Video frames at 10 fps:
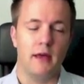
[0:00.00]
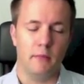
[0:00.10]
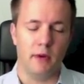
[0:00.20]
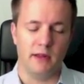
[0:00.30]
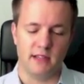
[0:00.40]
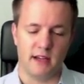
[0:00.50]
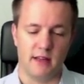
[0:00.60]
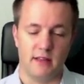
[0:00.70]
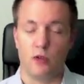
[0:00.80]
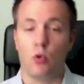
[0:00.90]
But
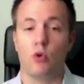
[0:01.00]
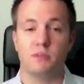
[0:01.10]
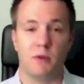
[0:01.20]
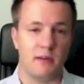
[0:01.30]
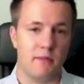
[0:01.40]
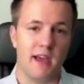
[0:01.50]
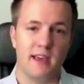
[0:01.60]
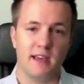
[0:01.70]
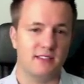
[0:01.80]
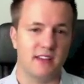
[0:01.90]
the correspondent
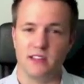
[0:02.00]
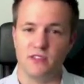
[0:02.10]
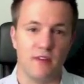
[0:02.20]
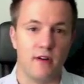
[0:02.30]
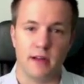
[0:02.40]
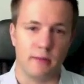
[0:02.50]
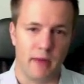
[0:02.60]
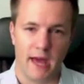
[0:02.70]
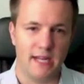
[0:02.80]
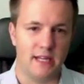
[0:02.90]
banking side is very
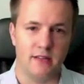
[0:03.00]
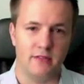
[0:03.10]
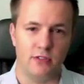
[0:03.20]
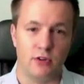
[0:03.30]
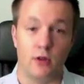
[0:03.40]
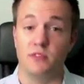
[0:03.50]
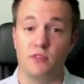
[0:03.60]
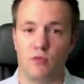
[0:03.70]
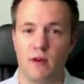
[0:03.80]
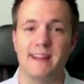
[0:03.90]
competitive in terms
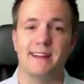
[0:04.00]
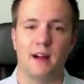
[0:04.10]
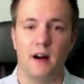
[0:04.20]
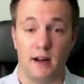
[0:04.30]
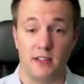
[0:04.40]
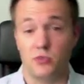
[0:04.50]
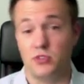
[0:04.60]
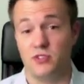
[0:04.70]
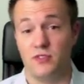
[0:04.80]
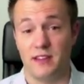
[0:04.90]
of rate and cost,
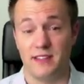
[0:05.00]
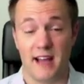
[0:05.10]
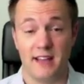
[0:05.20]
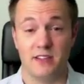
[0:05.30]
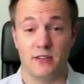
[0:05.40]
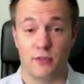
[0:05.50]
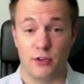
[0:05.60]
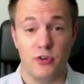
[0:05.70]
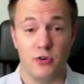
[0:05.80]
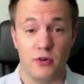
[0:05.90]
which is fantastic for
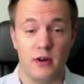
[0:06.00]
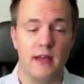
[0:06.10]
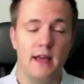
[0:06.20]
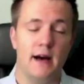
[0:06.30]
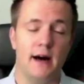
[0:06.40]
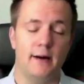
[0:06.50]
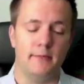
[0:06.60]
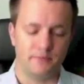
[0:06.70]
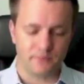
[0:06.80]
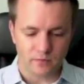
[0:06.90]
you.
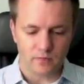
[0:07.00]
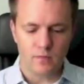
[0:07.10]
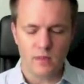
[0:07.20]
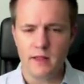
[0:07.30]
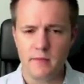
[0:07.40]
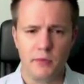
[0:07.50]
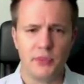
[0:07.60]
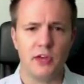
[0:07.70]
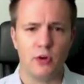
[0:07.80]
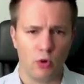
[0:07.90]
But
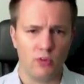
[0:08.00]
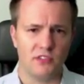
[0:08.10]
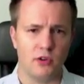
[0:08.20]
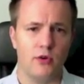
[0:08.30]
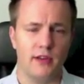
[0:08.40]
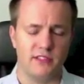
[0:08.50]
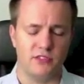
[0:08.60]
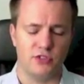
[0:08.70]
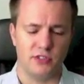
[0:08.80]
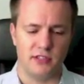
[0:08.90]
then also it's
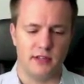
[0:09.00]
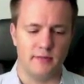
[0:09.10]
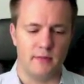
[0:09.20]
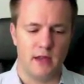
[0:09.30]
just a